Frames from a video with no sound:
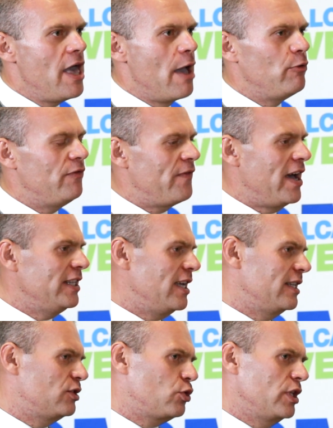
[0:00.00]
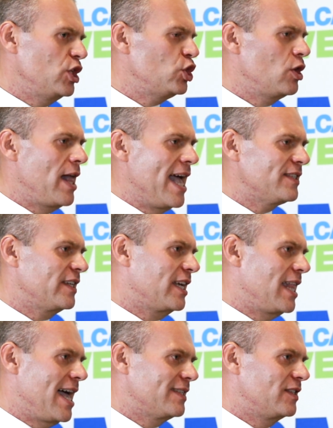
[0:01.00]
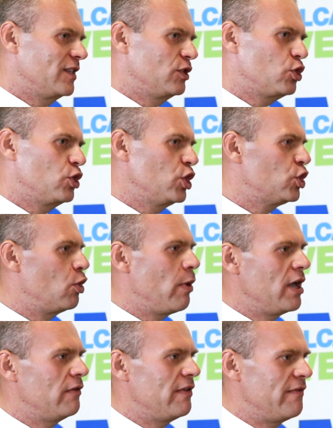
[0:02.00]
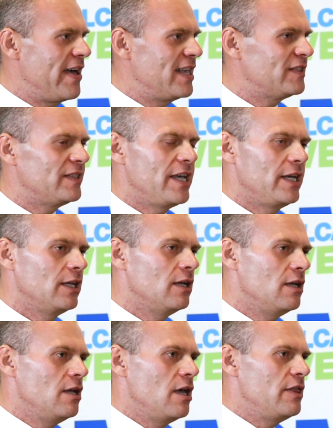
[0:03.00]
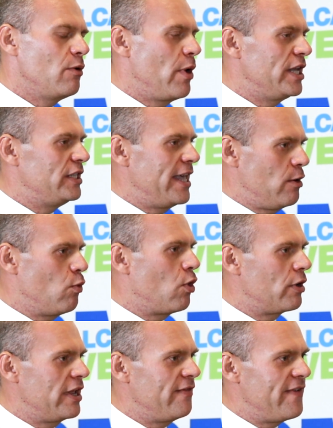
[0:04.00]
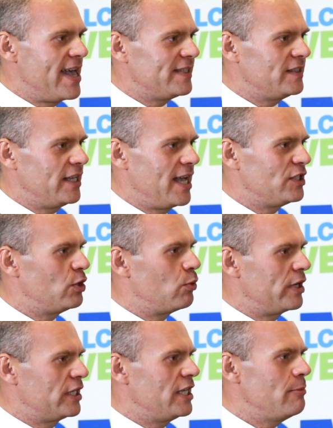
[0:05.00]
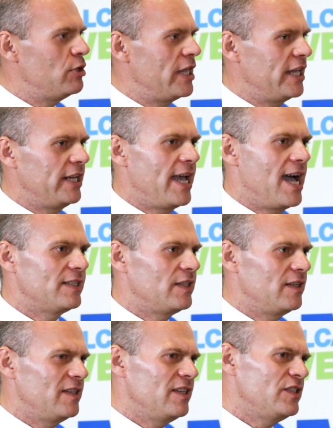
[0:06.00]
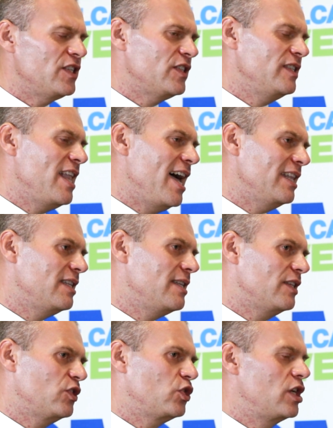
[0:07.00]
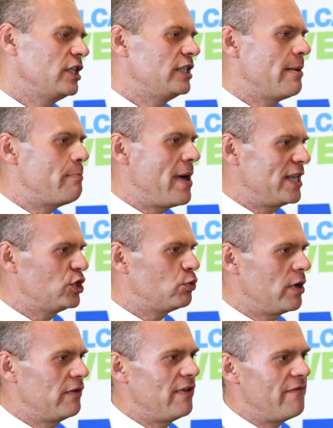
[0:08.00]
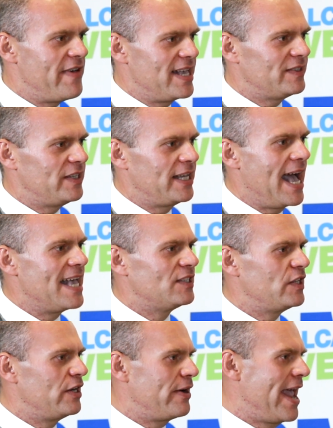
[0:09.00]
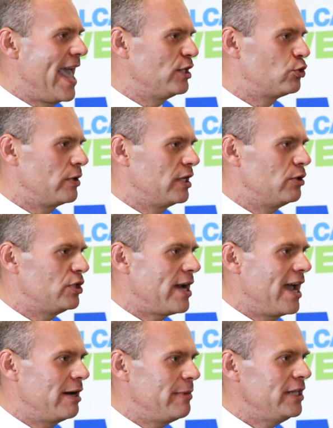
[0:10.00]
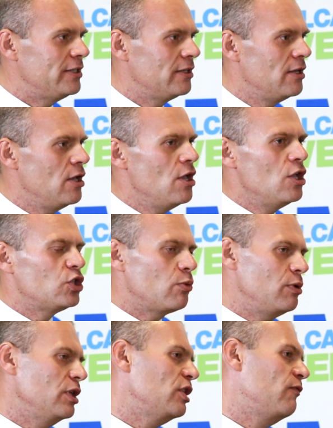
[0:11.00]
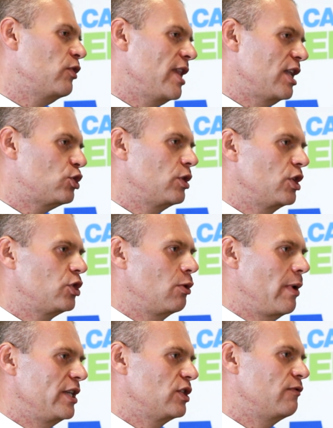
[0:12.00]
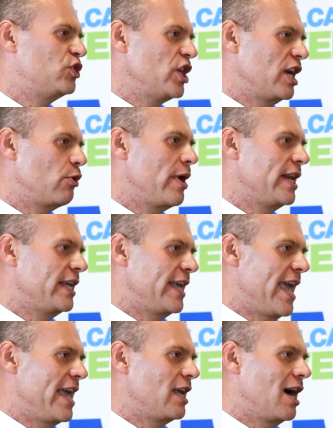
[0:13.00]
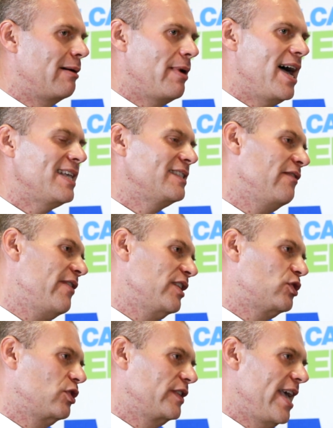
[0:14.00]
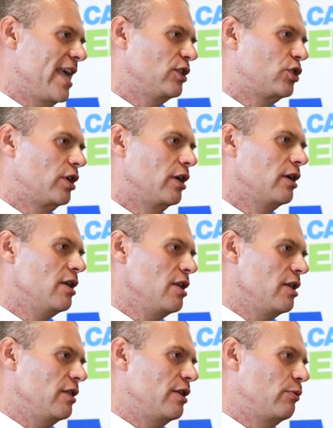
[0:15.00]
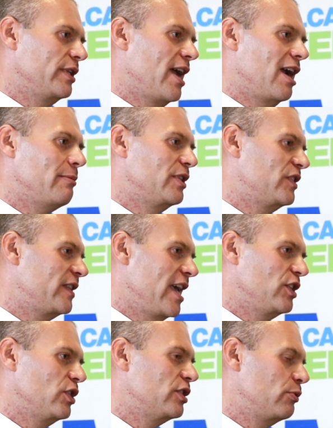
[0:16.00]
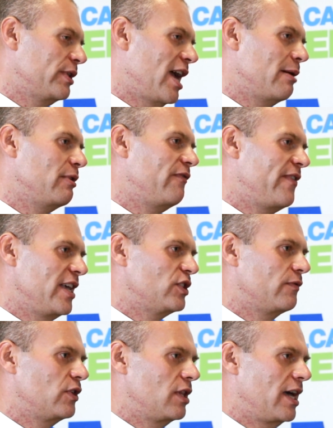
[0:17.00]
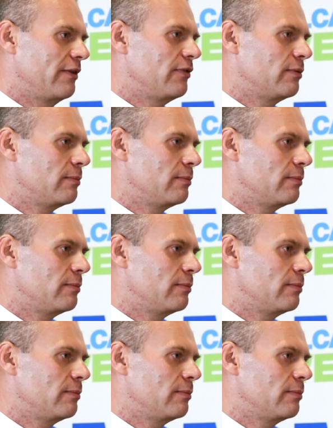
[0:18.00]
And we find that traditional asset classes and traditional way of investing, the way they were investing as they were accumulating assets, it's just not necessarily the best way of investing as they're entering retirement. So we're looking for non-traditional ways of generating income as investors enter the retirement stage and the retirement phase of their life.